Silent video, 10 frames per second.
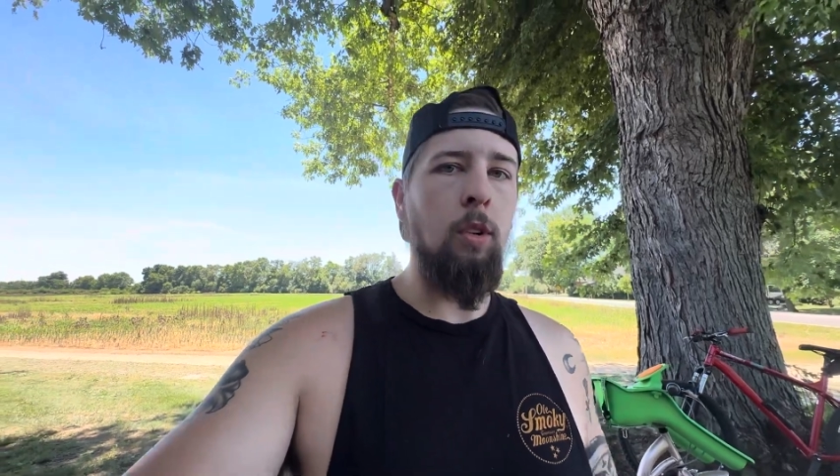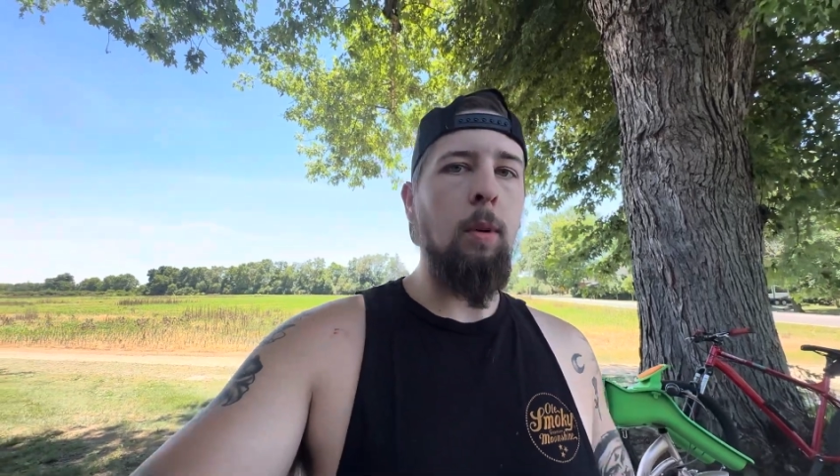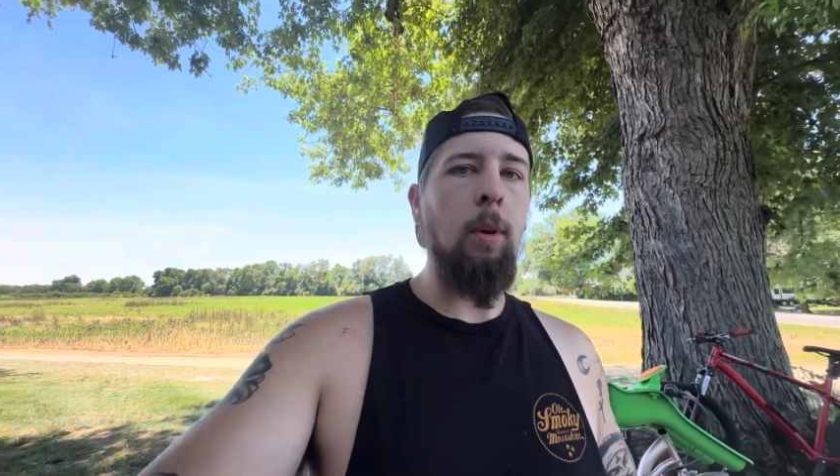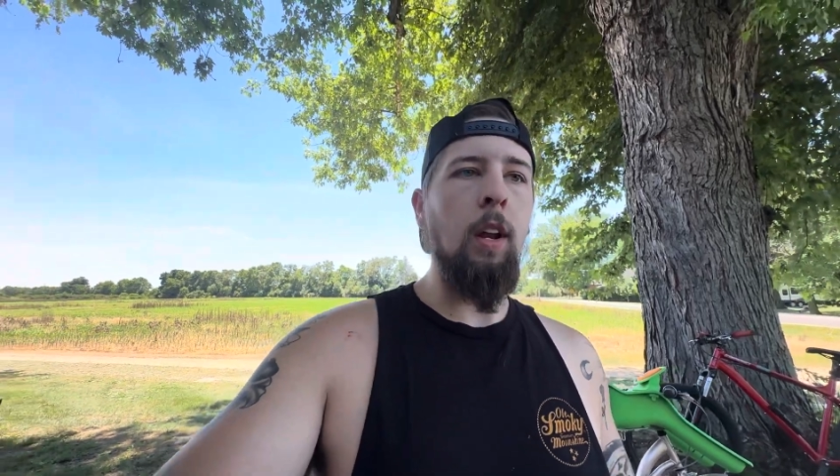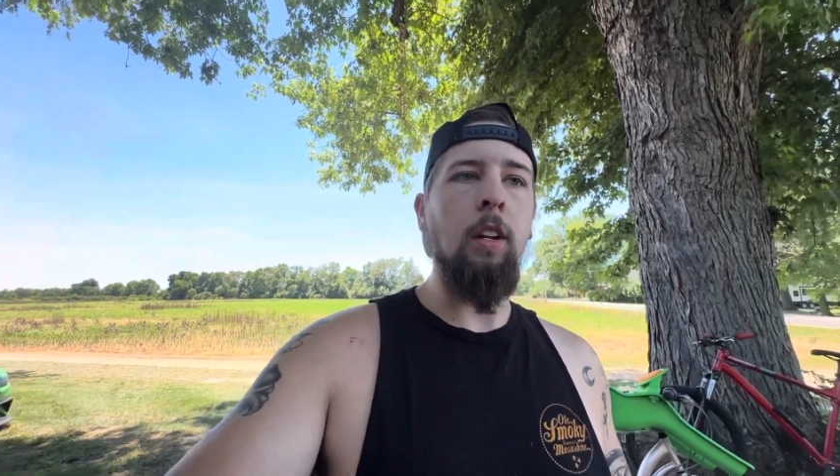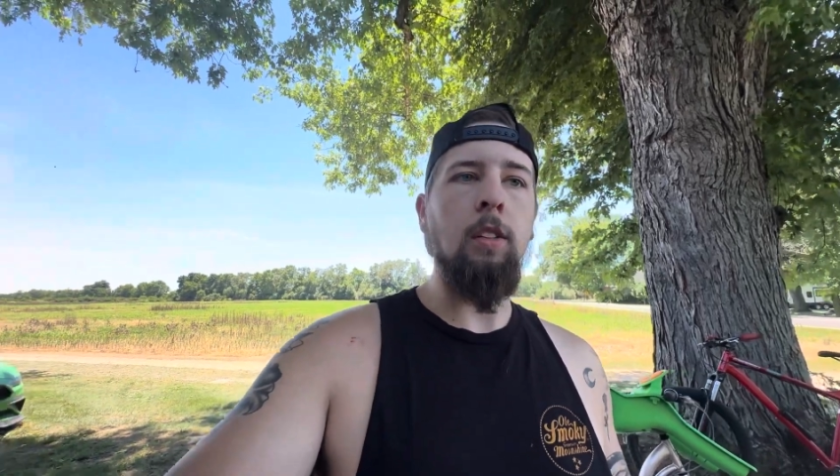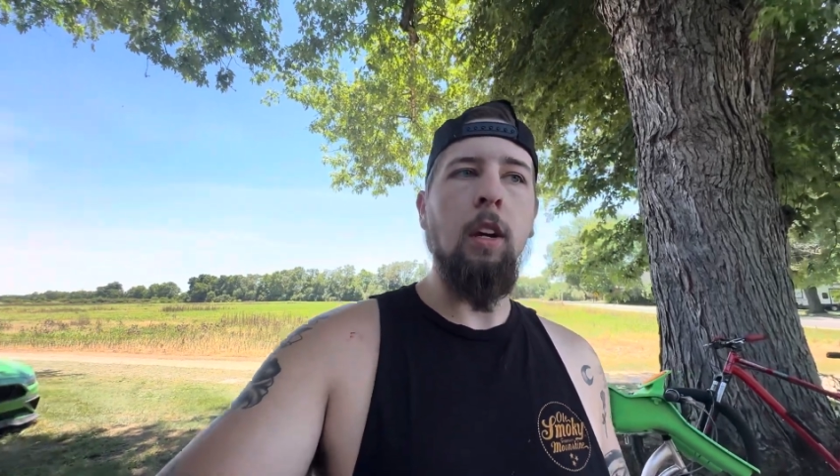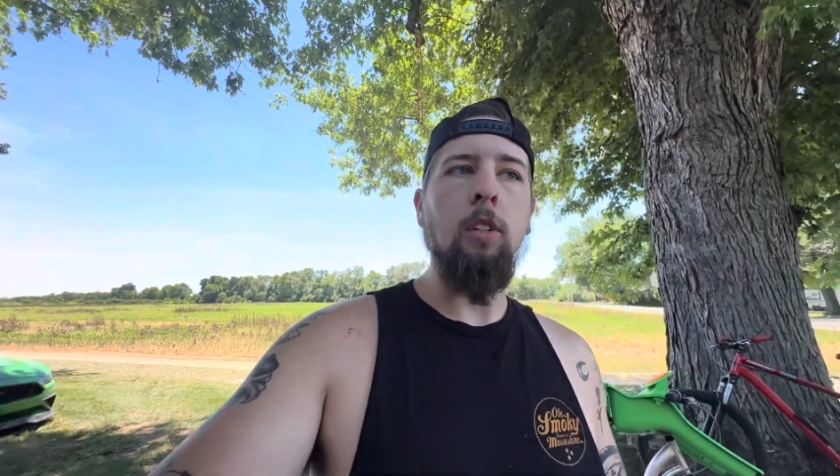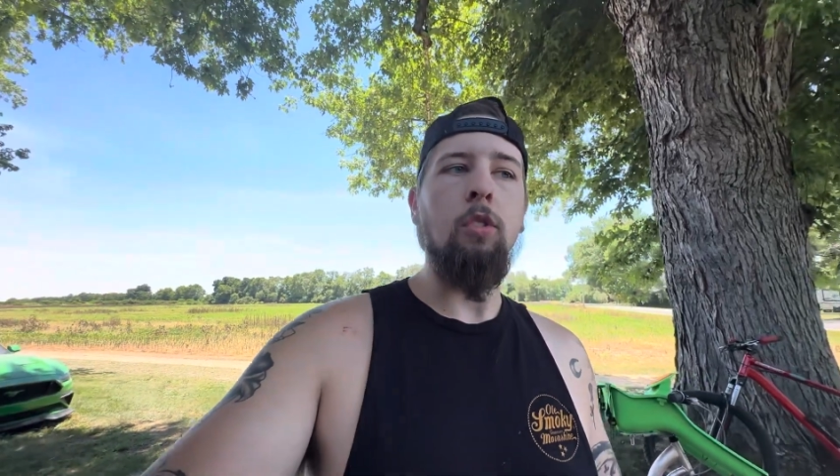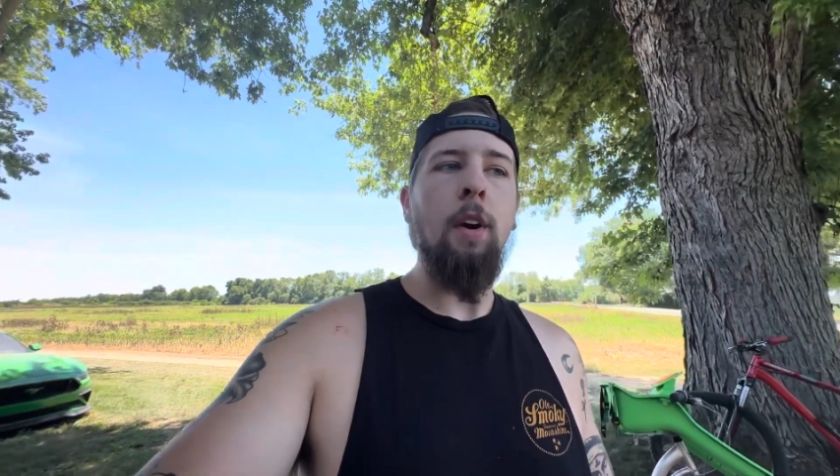I'm kind of
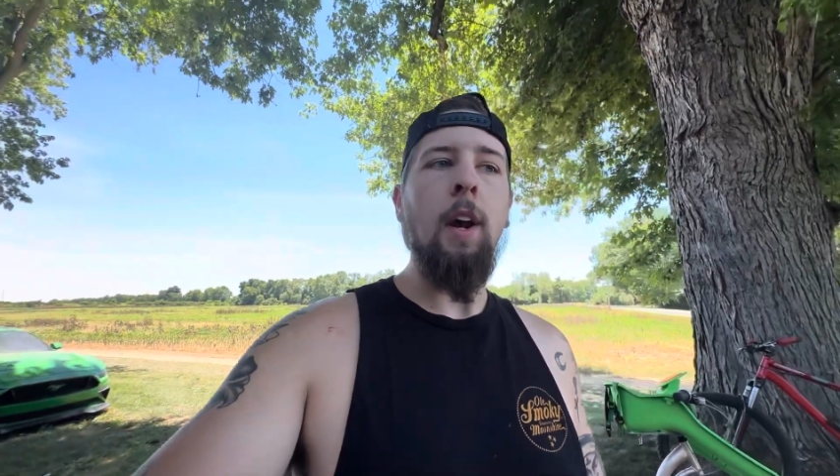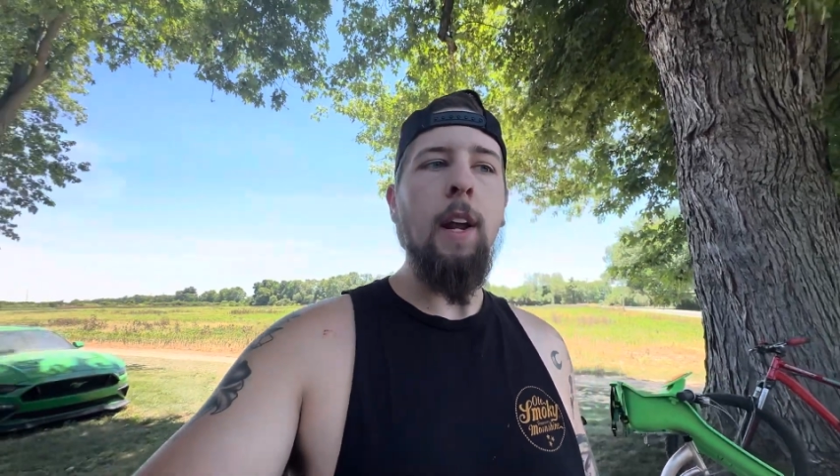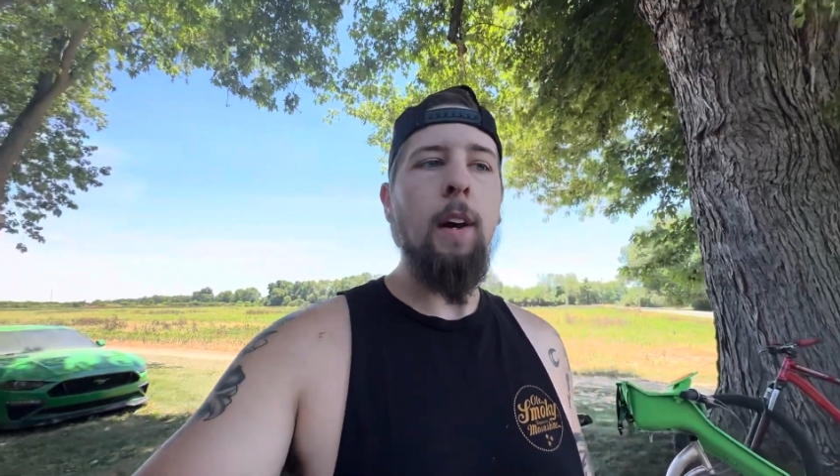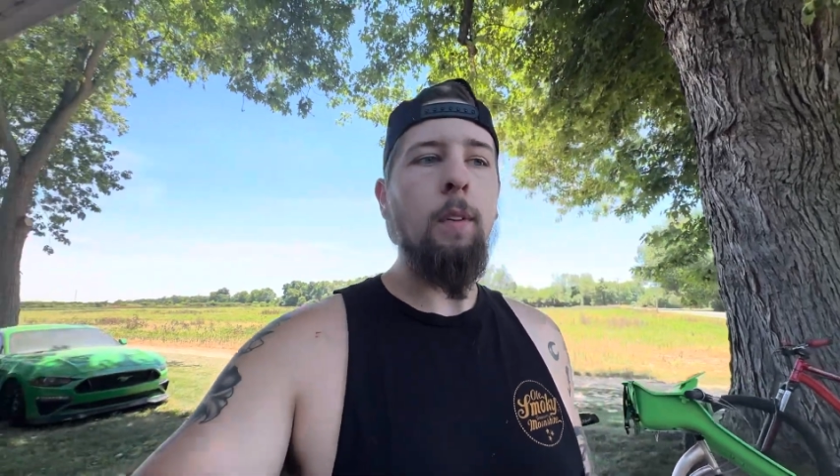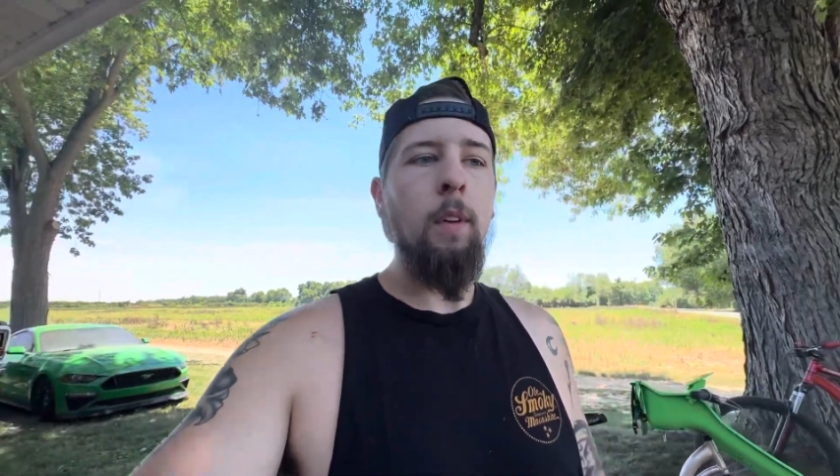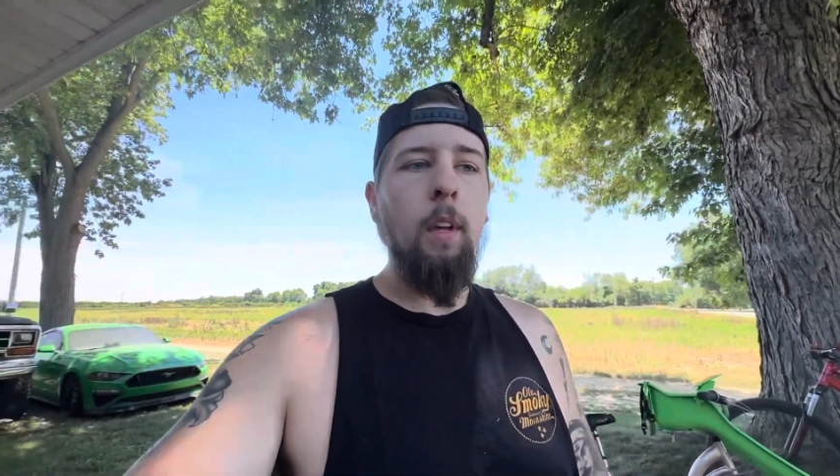excited to try it out.